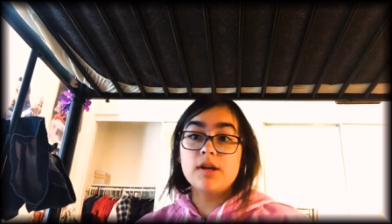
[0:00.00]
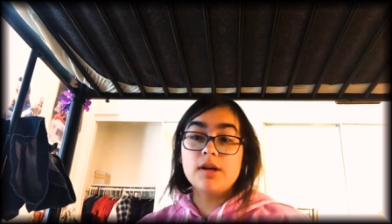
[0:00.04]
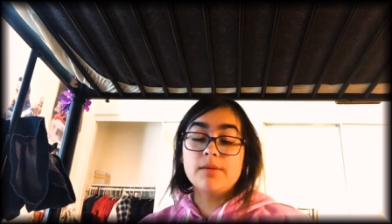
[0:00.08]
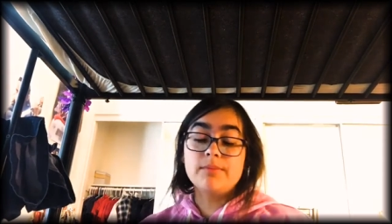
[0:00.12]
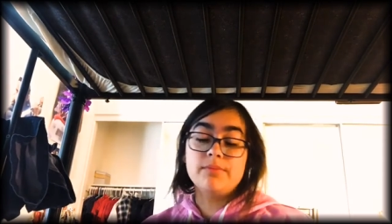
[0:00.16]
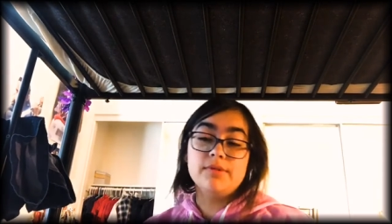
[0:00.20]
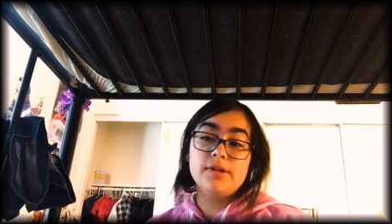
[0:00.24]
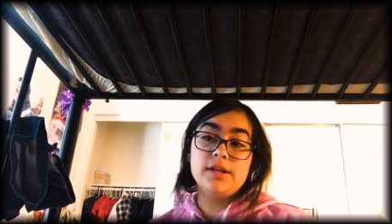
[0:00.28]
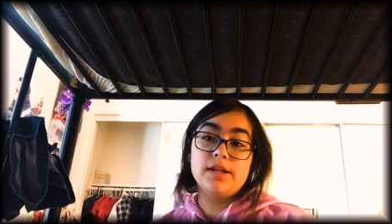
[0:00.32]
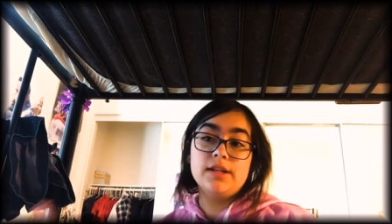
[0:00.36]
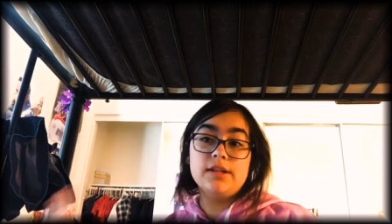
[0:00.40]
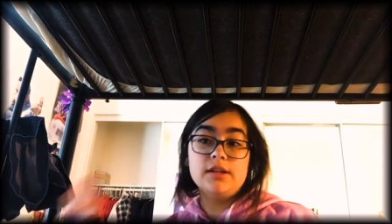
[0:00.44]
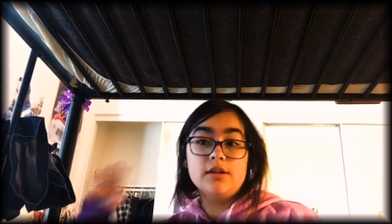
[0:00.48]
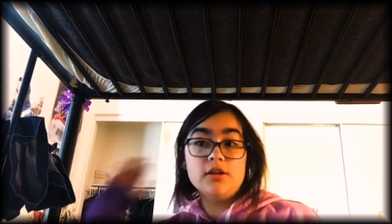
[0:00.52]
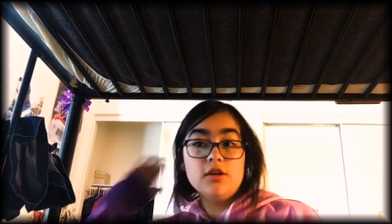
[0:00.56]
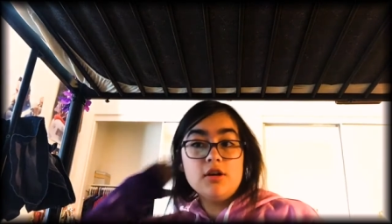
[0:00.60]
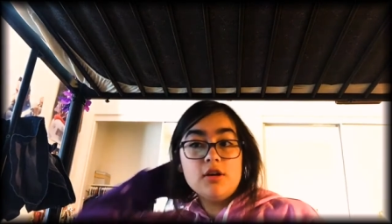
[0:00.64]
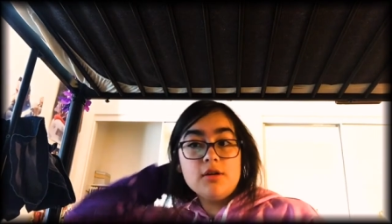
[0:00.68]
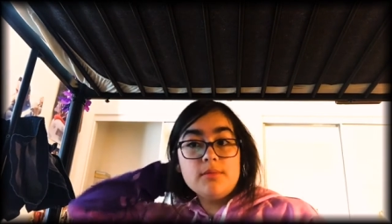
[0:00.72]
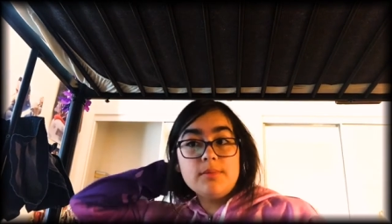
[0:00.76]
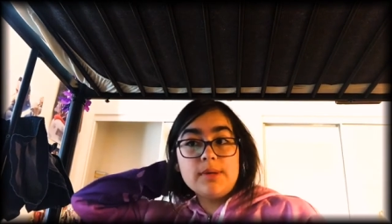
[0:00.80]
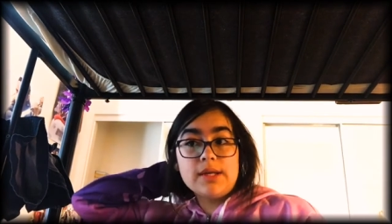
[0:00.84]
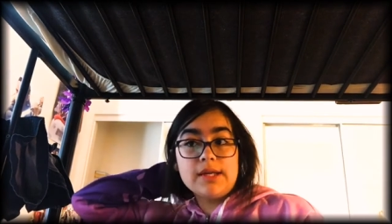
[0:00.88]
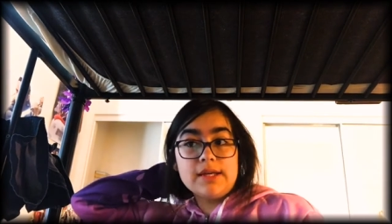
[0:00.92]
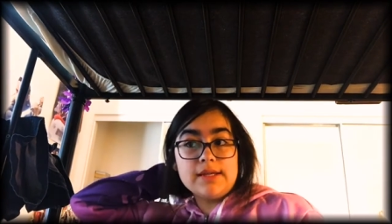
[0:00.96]
not planned at
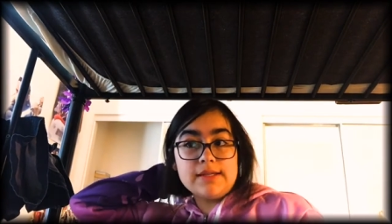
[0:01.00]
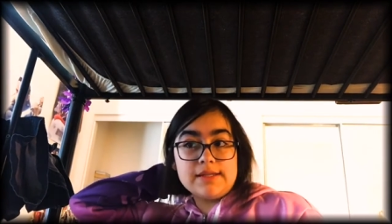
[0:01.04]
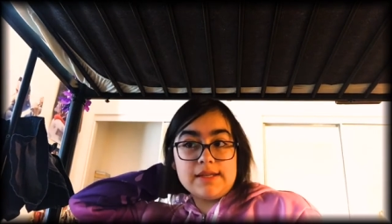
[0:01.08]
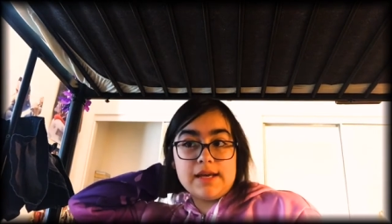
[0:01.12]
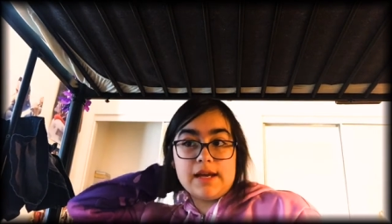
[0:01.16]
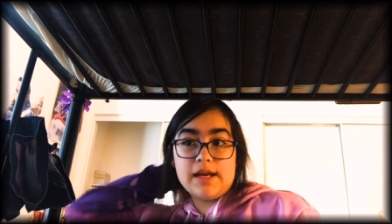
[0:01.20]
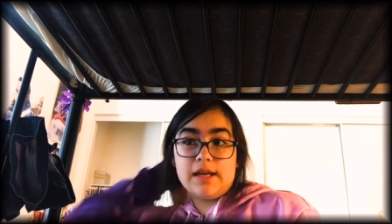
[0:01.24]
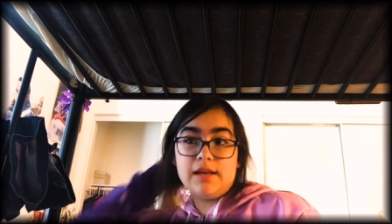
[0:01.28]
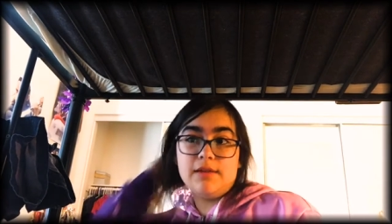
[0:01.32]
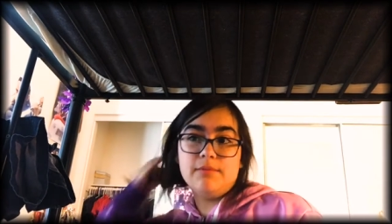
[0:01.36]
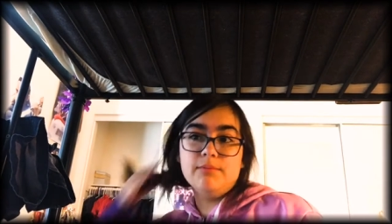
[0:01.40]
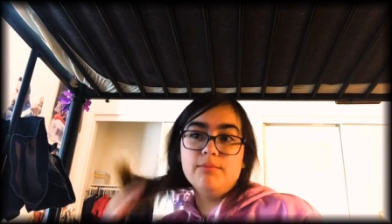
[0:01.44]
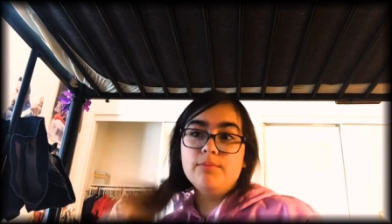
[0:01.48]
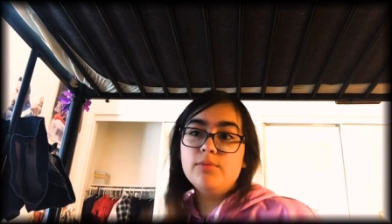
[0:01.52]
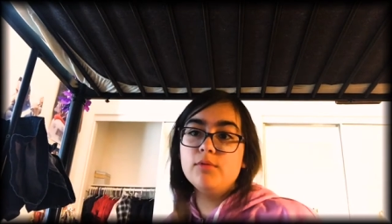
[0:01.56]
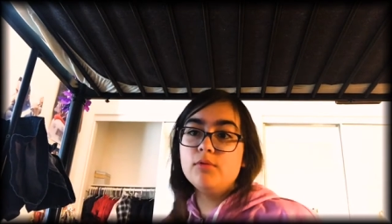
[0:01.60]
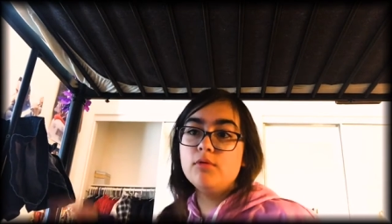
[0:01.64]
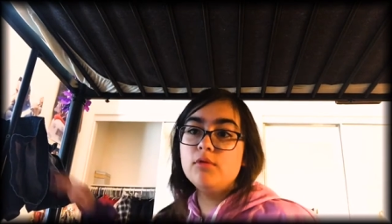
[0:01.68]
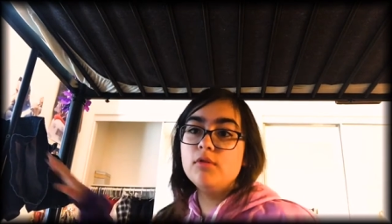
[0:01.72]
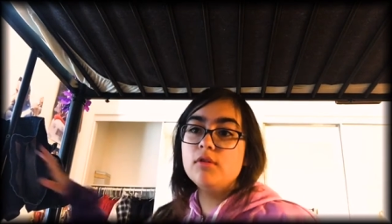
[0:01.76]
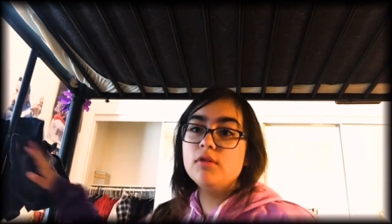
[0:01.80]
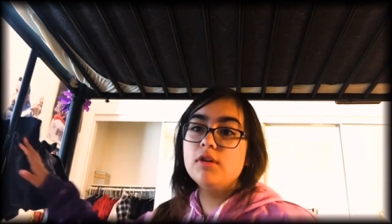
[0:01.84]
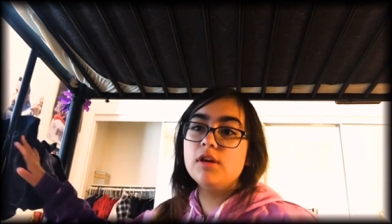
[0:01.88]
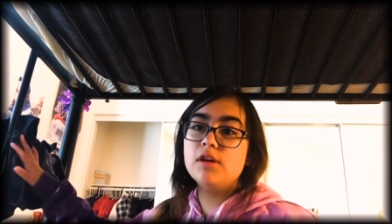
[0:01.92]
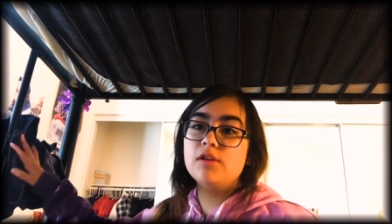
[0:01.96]
all because I am
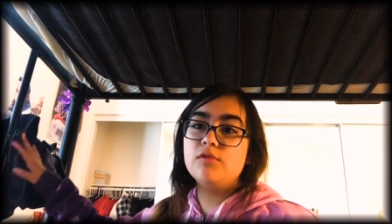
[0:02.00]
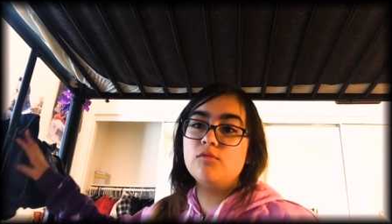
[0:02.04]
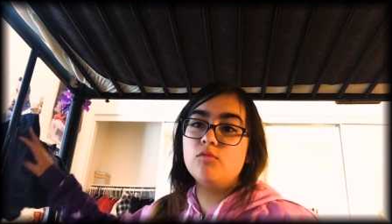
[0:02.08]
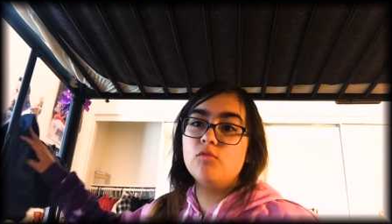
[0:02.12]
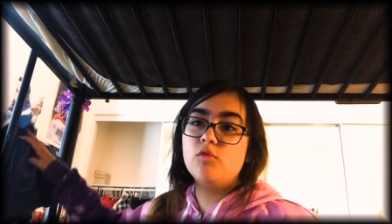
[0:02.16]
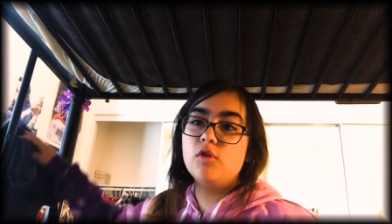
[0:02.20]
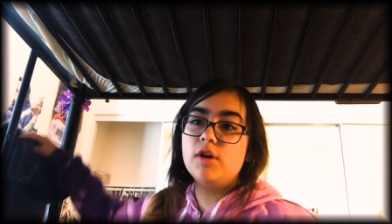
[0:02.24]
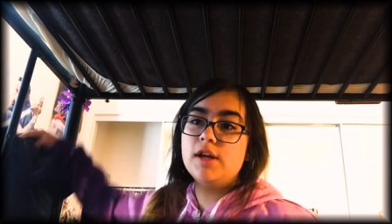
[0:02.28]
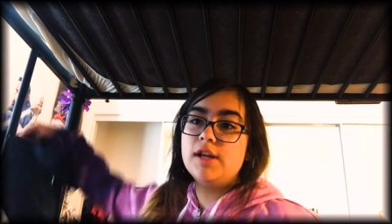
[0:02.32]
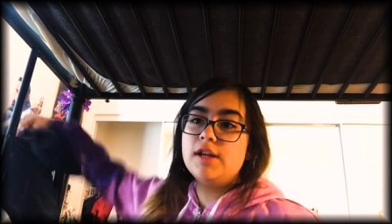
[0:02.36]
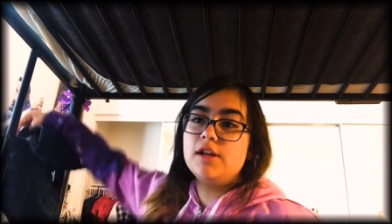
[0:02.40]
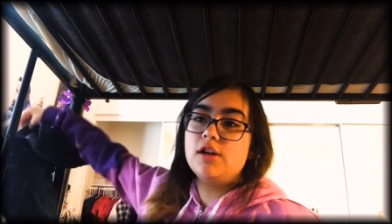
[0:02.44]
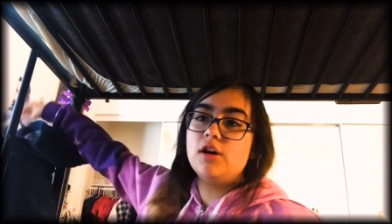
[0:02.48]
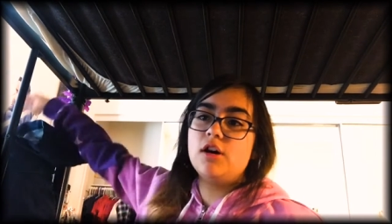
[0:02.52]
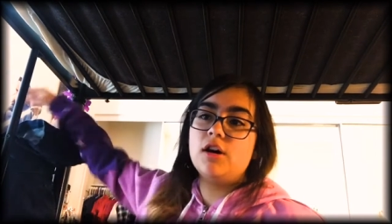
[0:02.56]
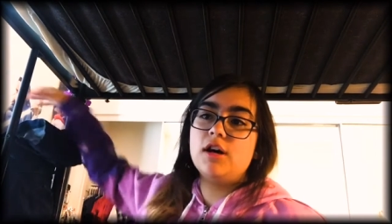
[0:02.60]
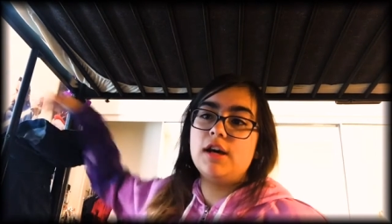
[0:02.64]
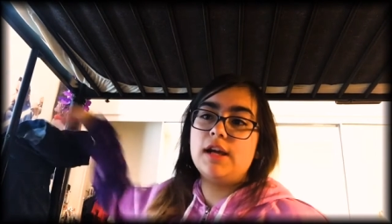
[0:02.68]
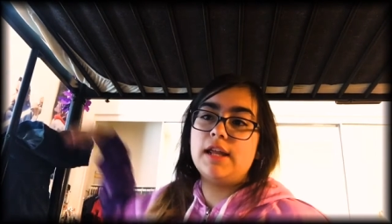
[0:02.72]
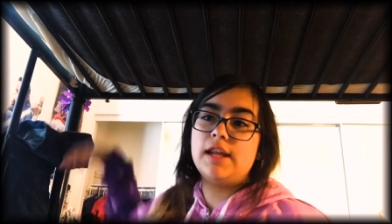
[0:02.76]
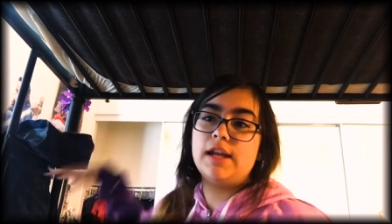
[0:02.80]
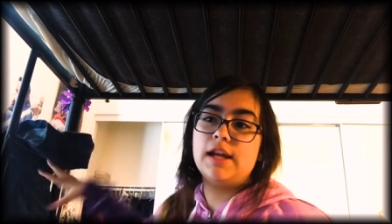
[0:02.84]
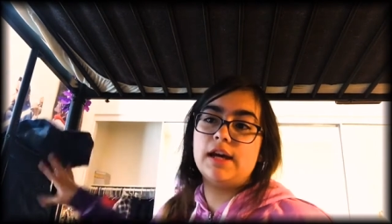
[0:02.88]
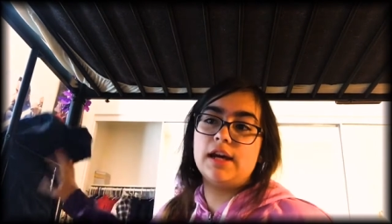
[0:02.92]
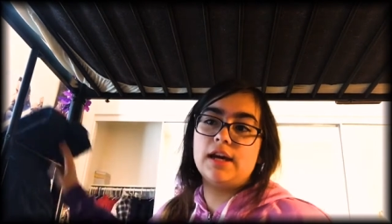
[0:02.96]
bored and whatnot
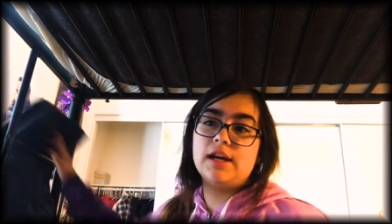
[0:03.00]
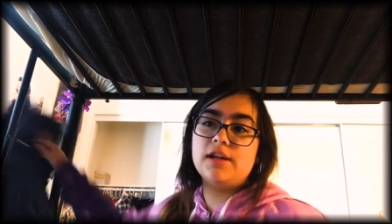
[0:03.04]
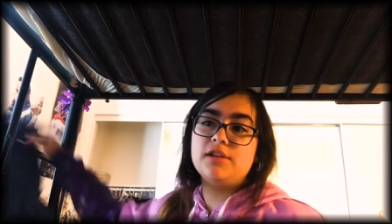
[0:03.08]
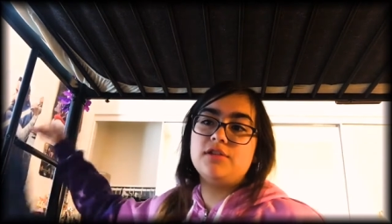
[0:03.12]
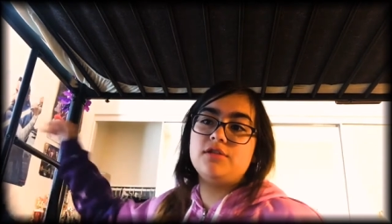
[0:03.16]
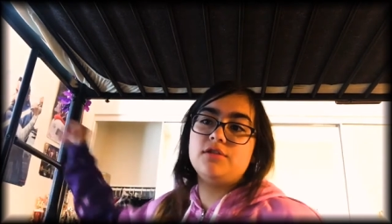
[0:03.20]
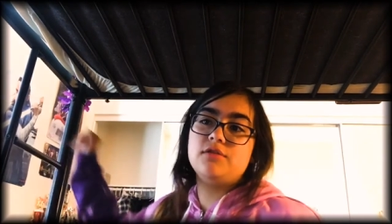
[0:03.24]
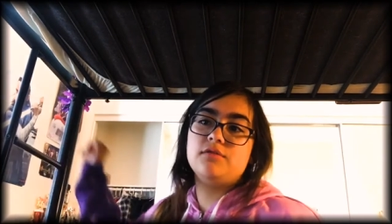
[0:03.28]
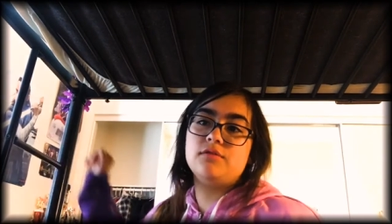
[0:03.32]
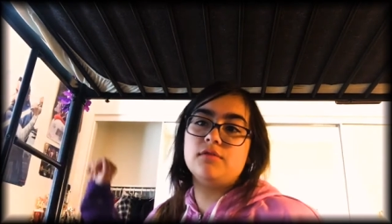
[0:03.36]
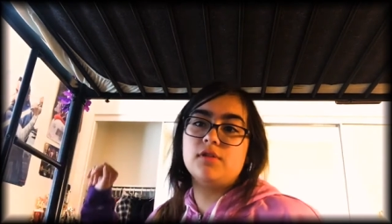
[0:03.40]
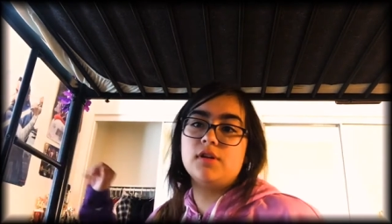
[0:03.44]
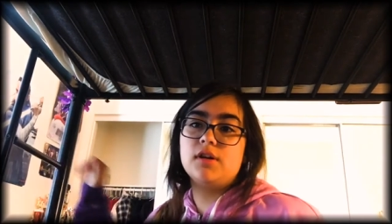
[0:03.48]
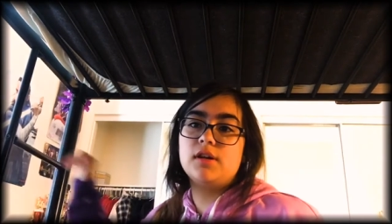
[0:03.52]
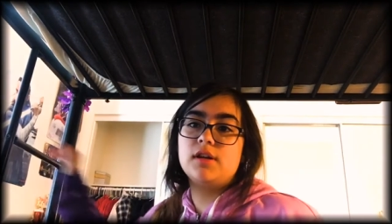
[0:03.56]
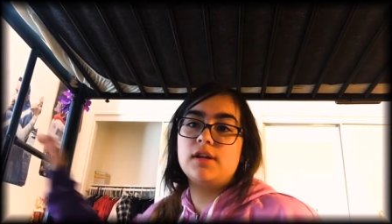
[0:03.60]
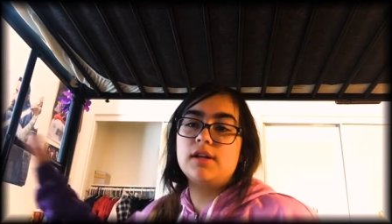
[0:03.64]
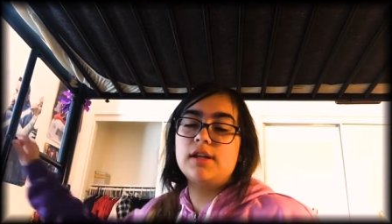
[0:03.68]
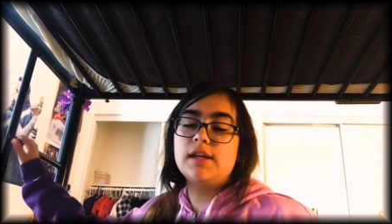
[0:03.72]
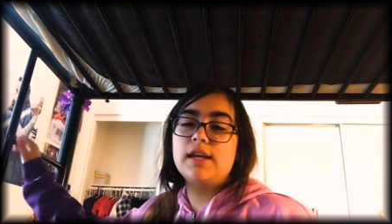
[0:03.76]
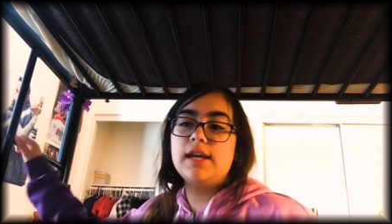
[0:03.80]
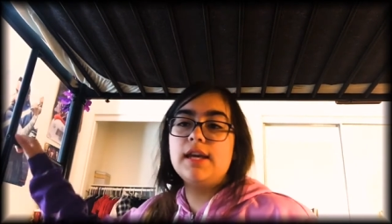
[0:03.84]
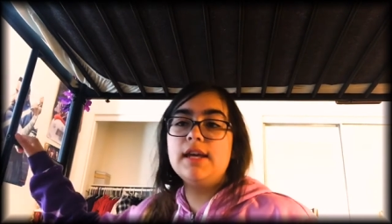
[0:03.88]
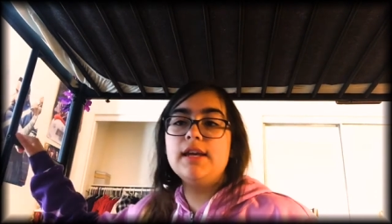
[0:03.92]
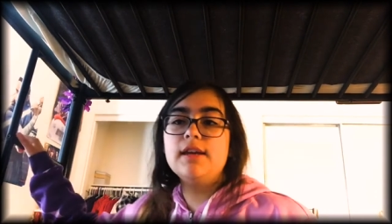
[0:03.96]
and I do not
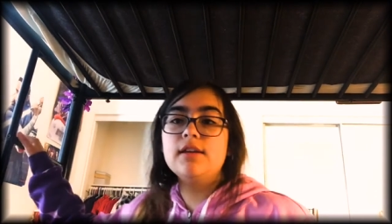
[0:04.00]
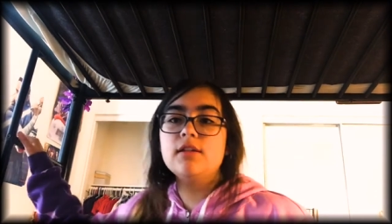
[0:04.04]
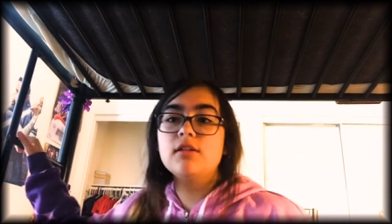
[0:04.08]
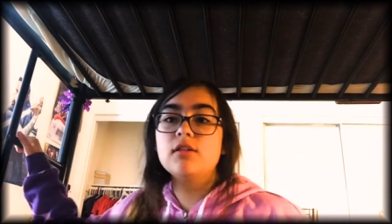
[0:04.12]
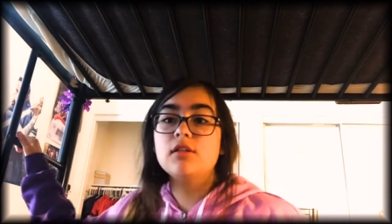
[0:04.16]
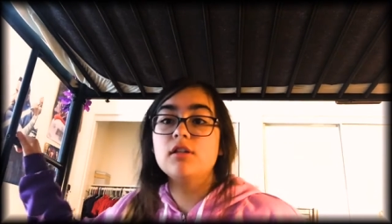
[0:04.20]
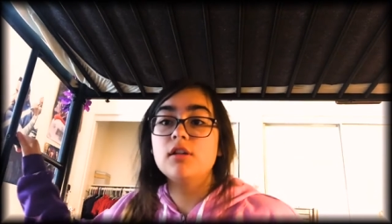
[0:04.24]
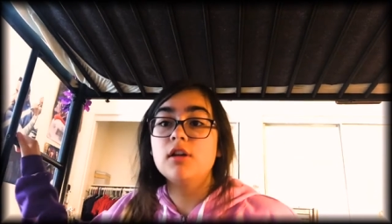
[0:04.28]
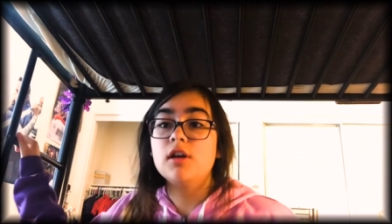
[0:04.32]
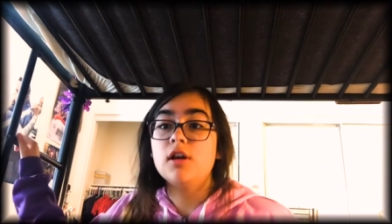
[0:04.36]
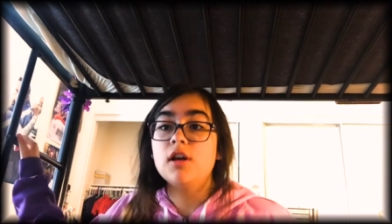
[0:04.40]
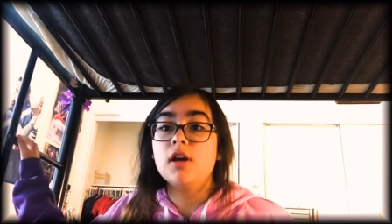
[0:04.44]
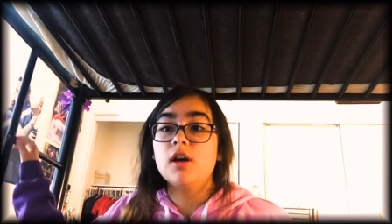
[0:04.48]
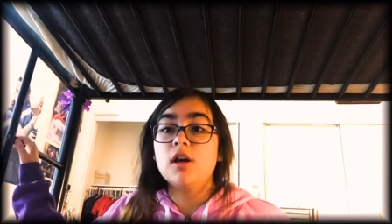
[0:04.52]
care